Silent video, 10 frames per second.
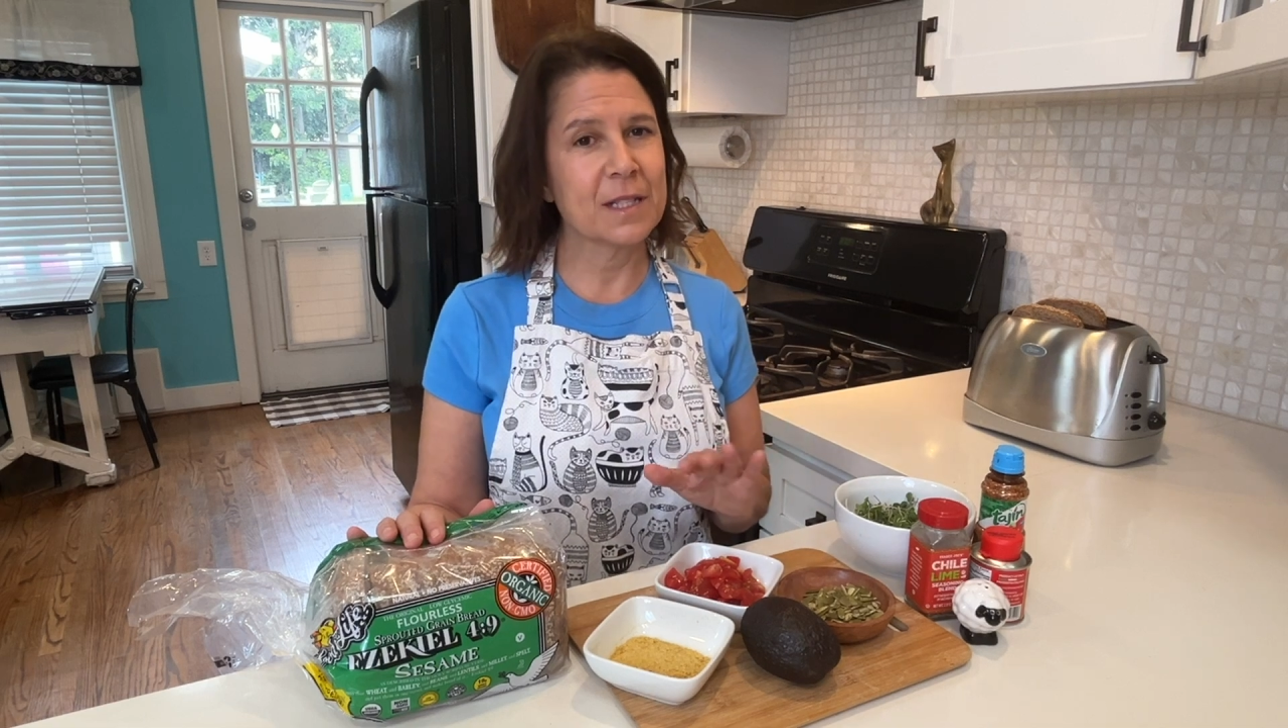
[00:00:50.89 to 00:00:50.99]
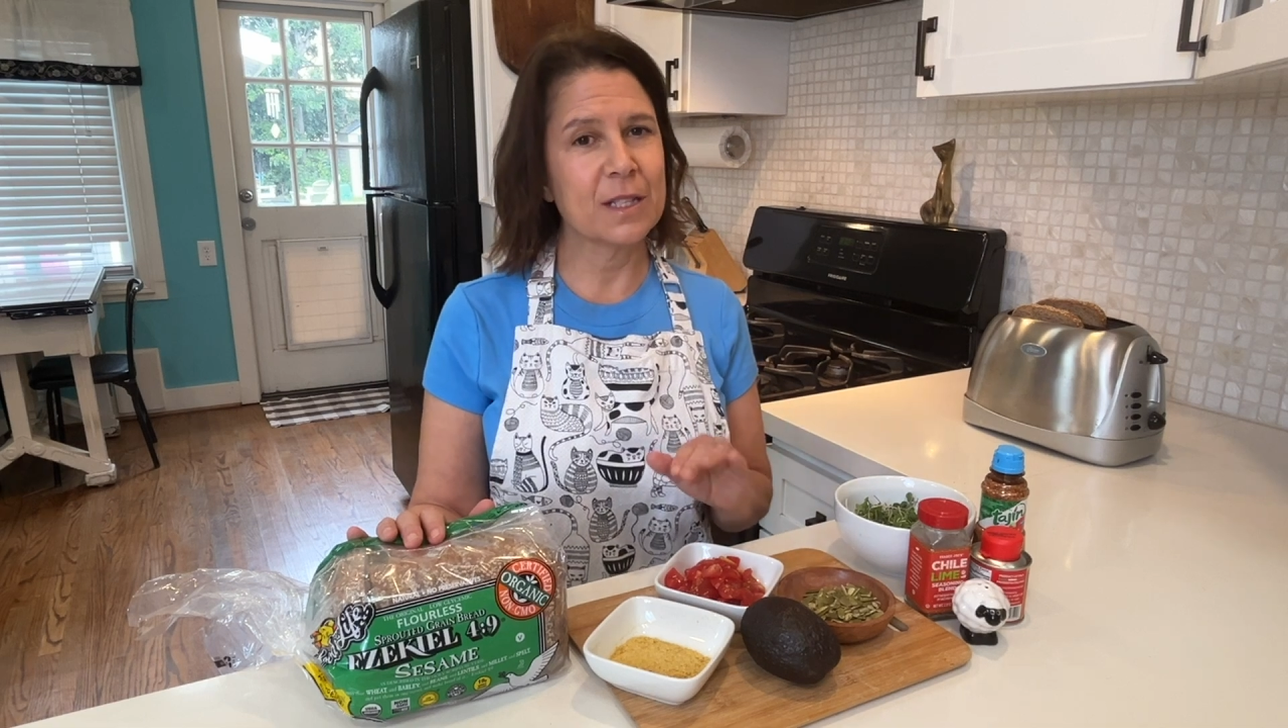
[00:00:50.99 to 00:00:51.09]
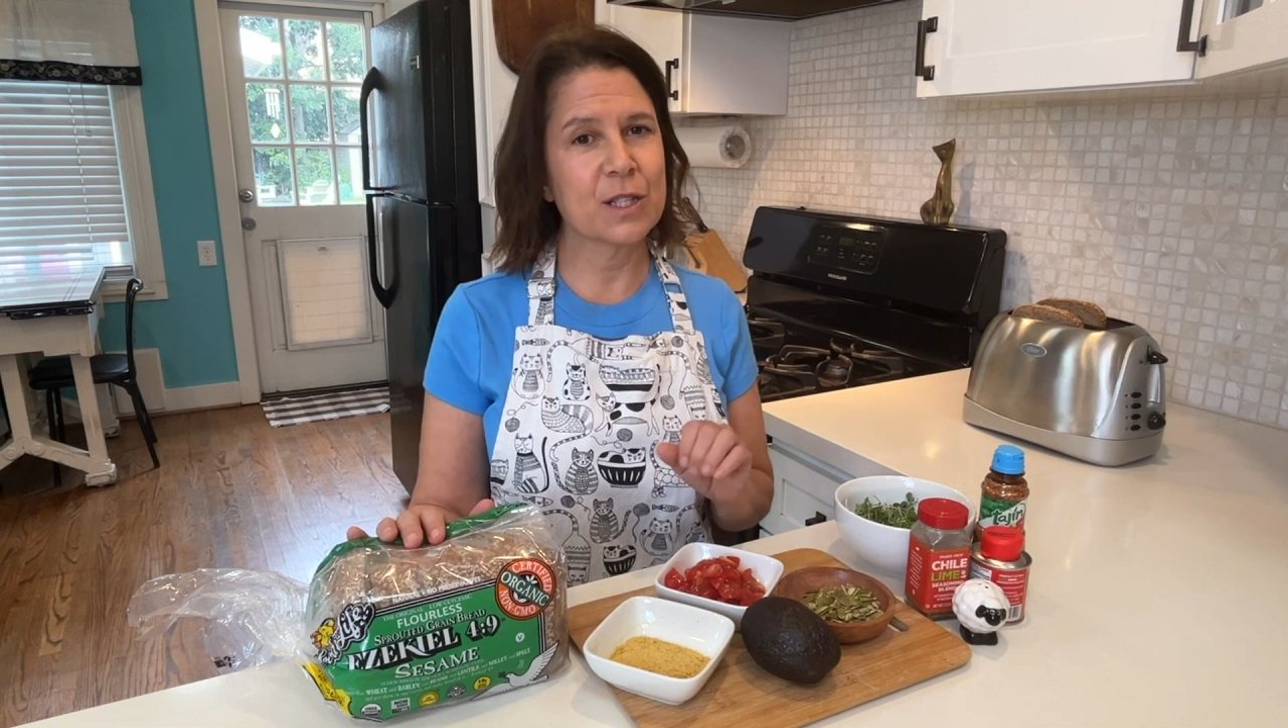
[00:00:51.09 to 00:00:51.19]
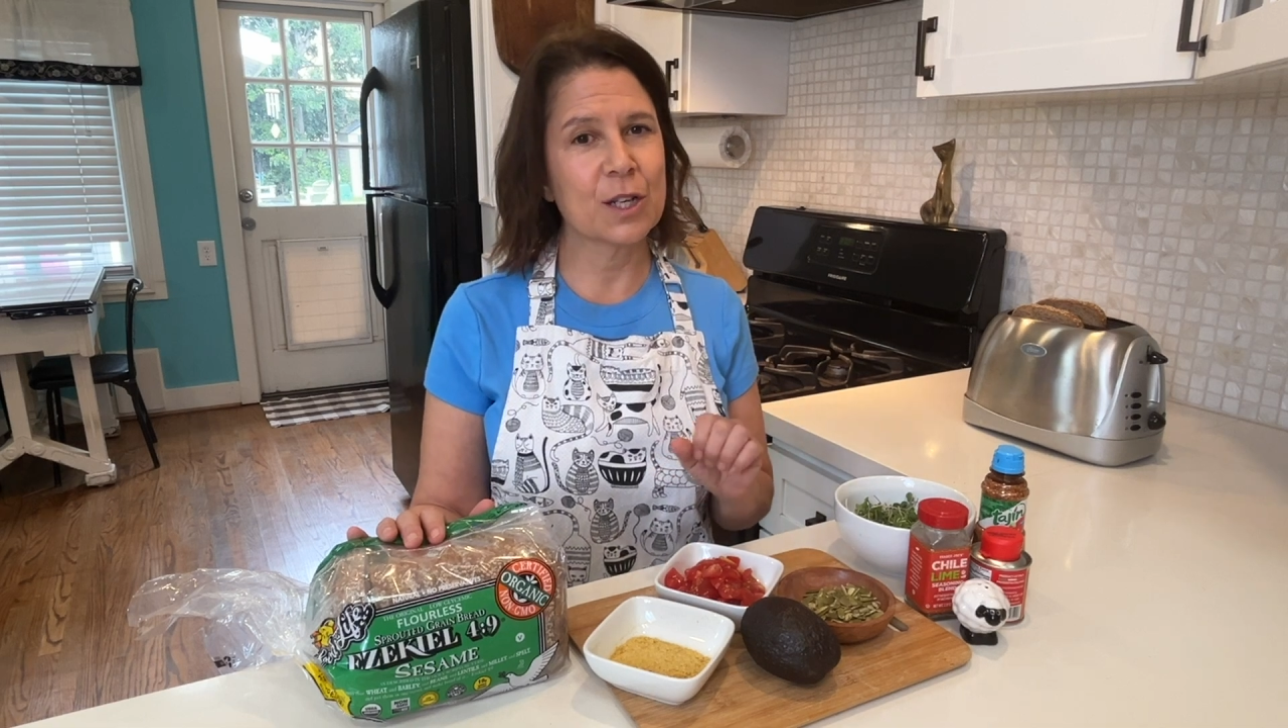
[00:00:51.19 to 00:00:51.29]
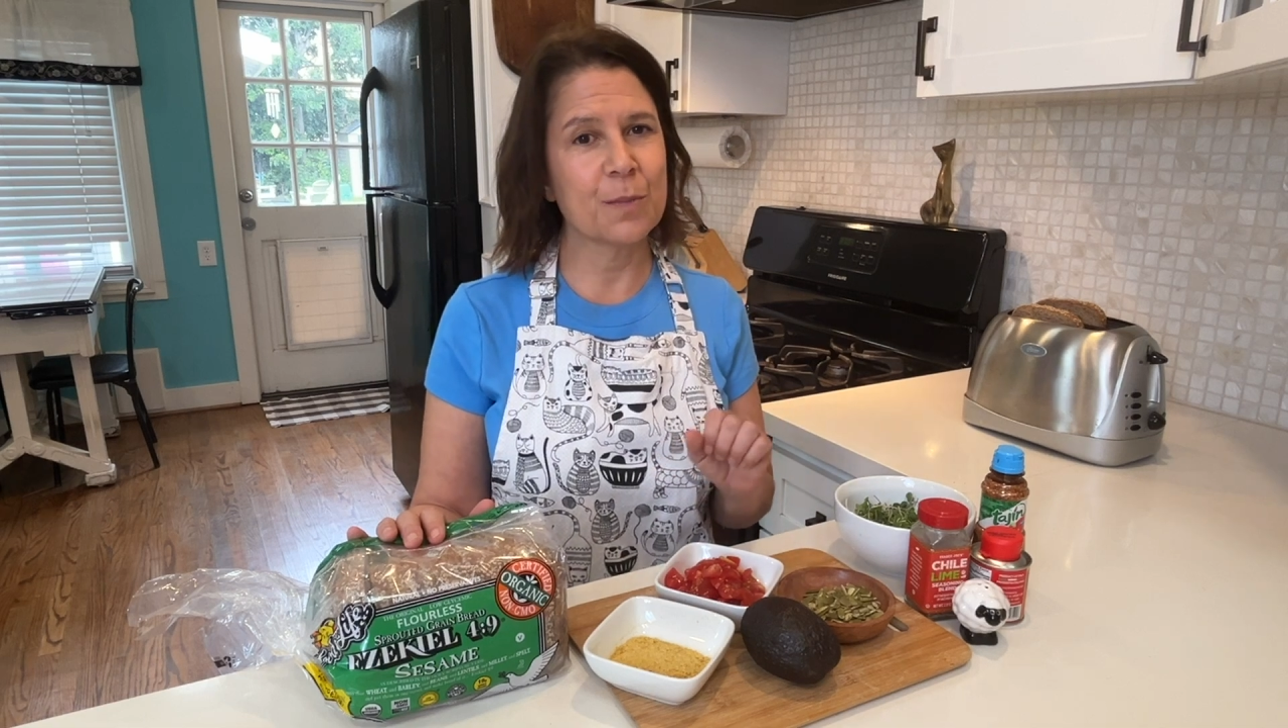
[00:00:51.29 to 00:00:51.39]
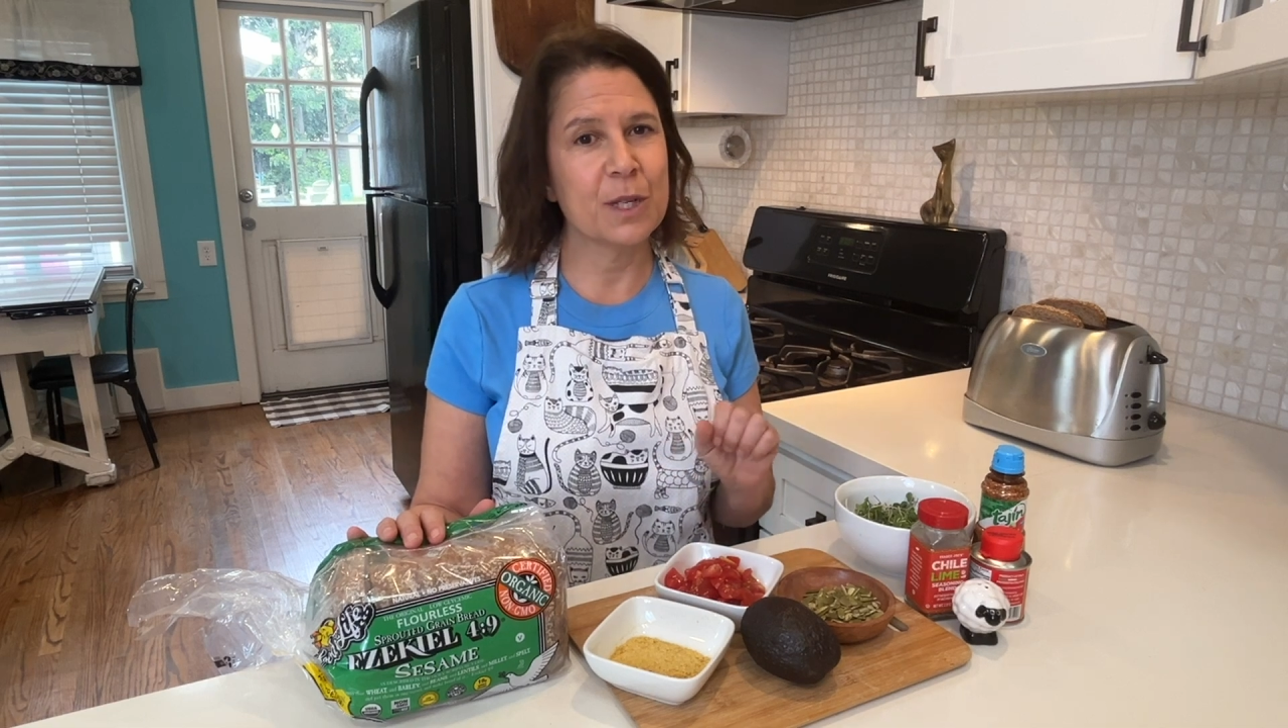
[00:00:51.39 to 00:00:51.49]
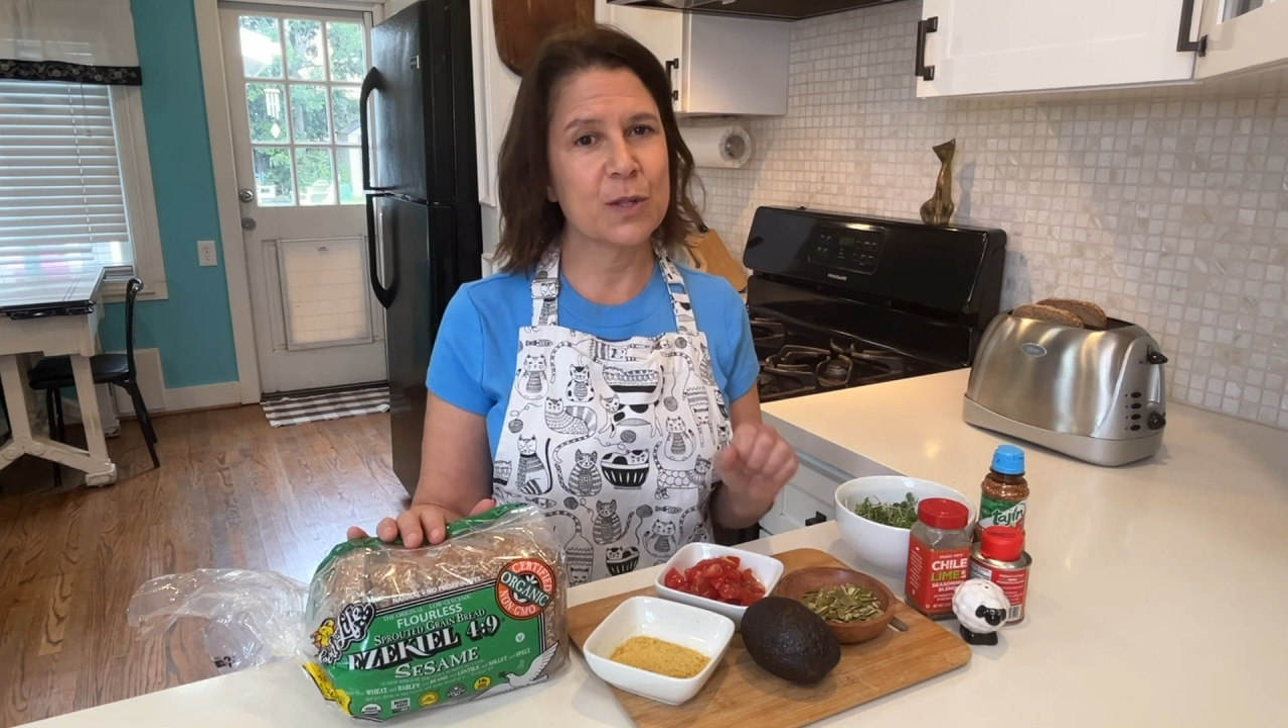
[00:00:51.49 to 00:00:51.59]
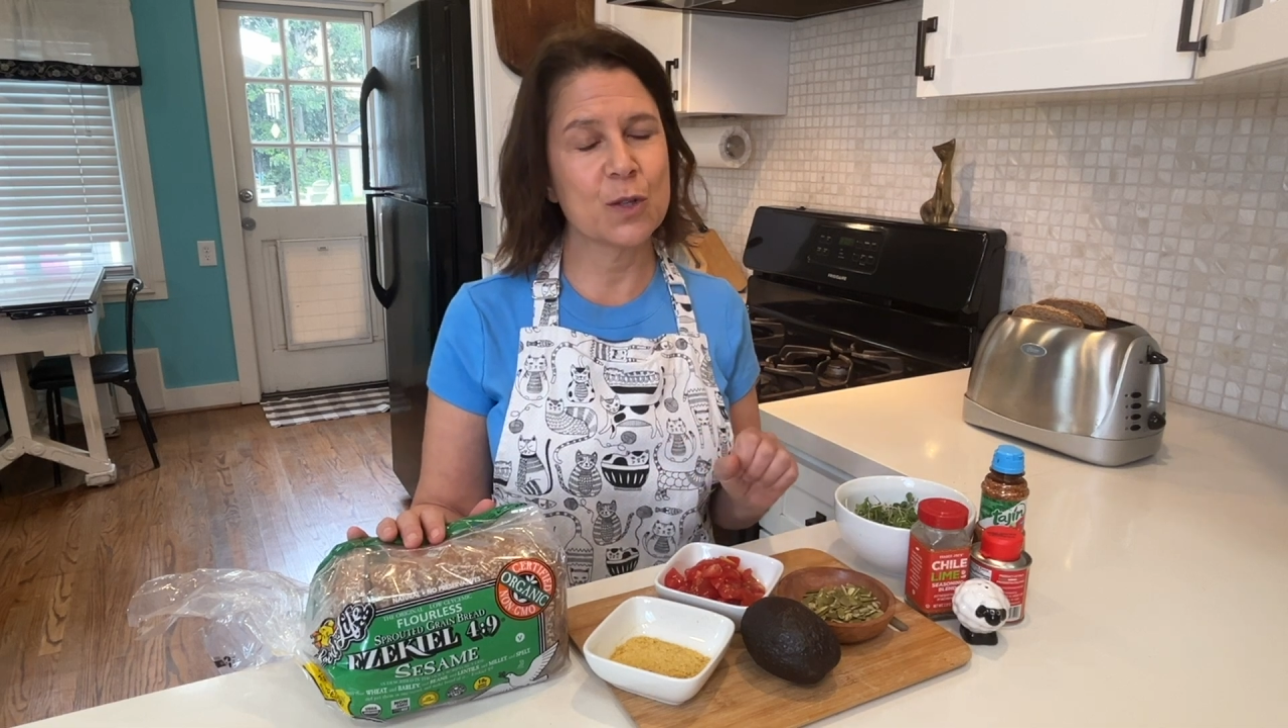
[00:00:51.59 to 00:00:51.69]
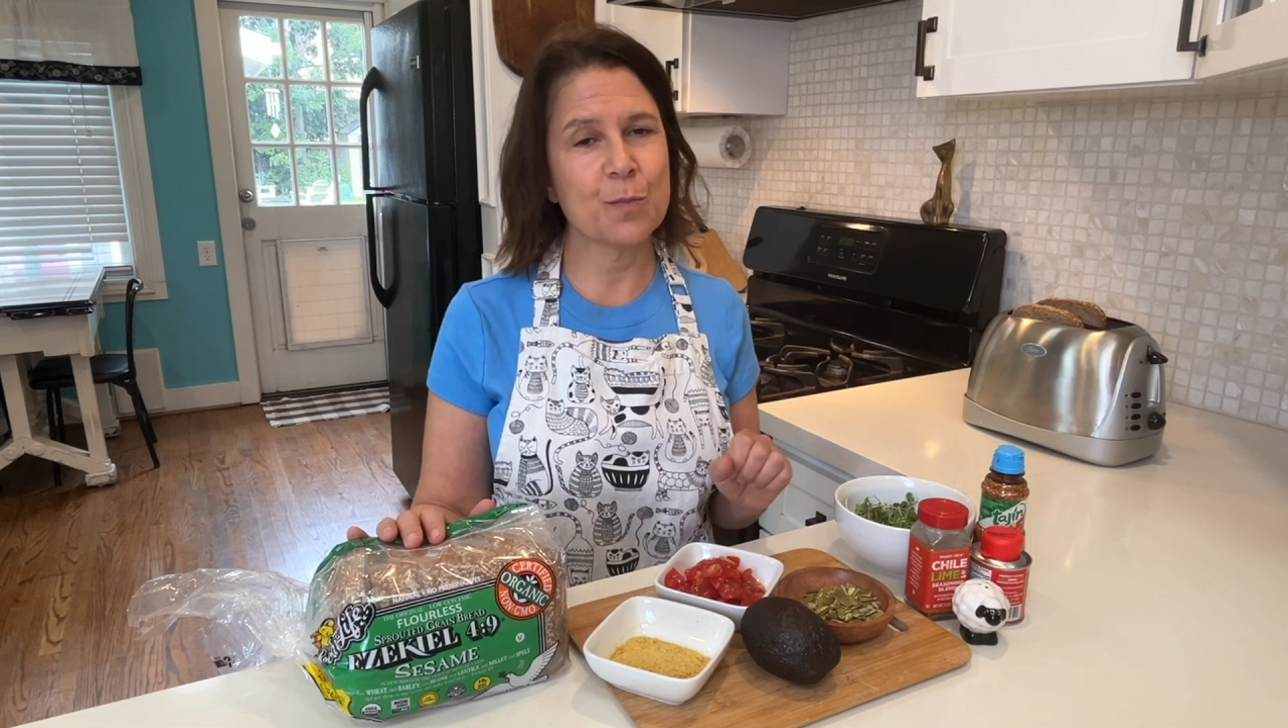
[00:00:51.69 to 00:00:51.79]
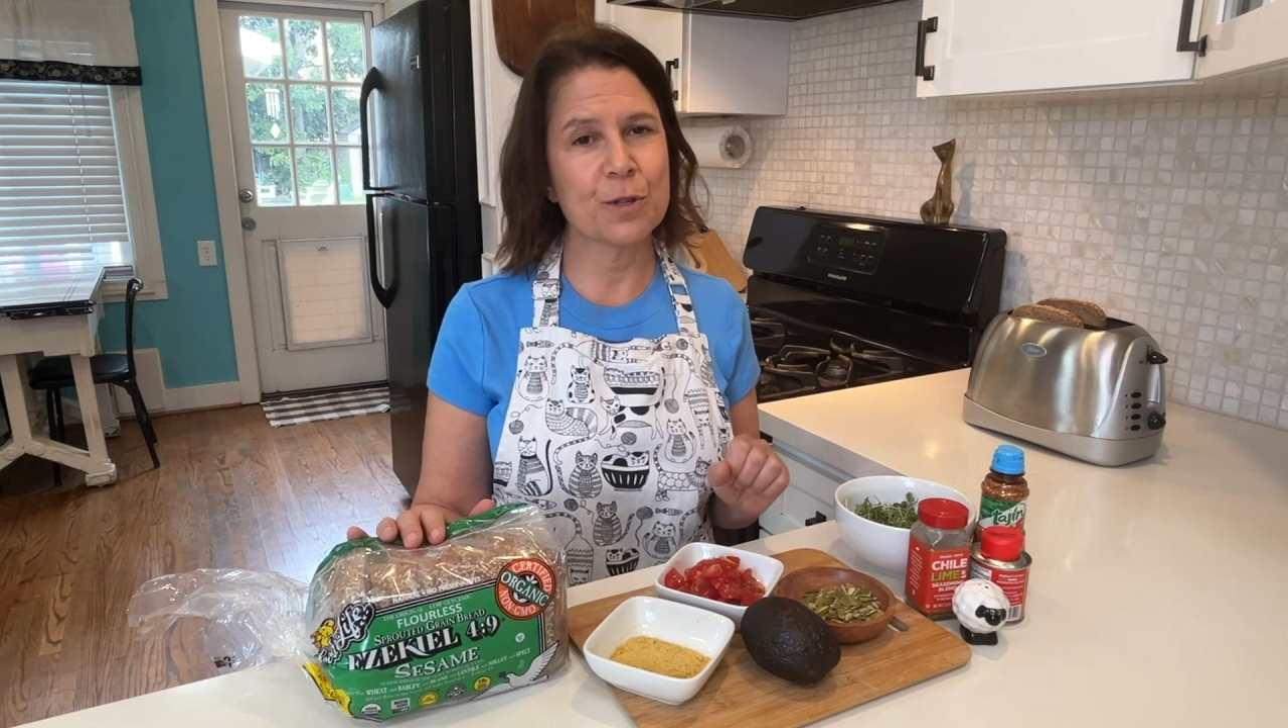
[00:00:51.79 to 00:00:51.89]
it's going to be
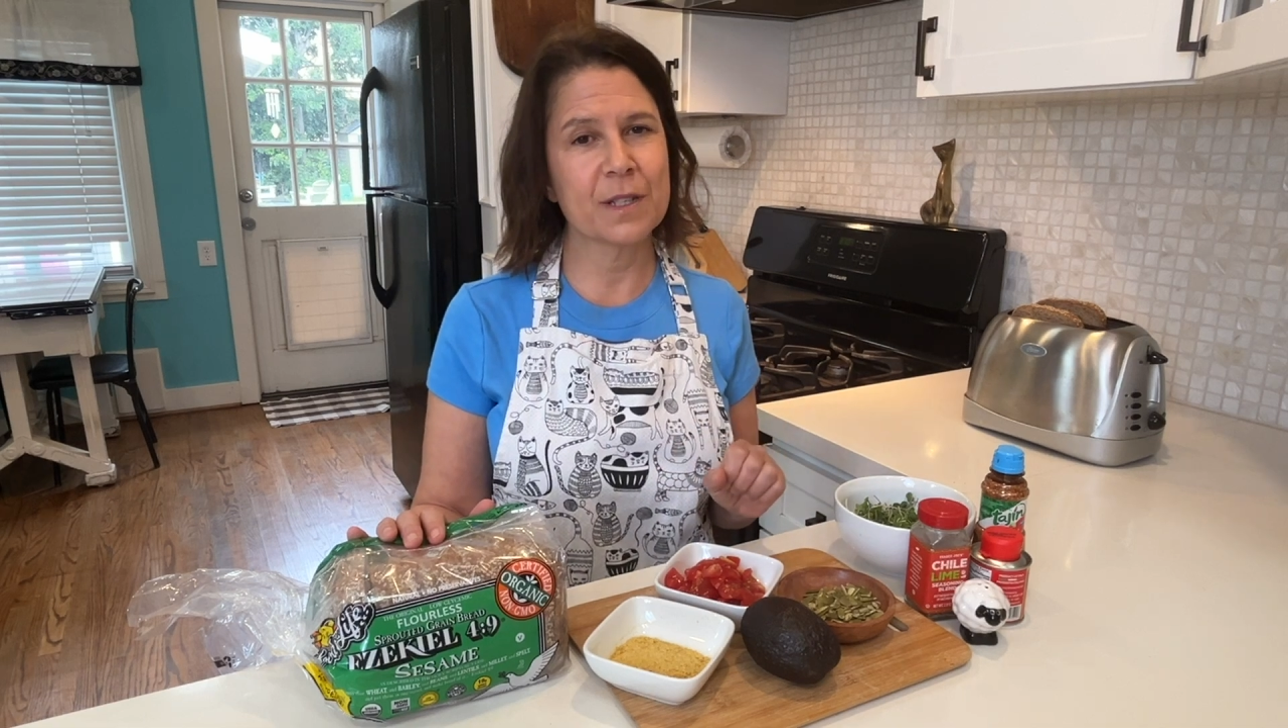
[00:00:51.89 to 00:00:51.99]
super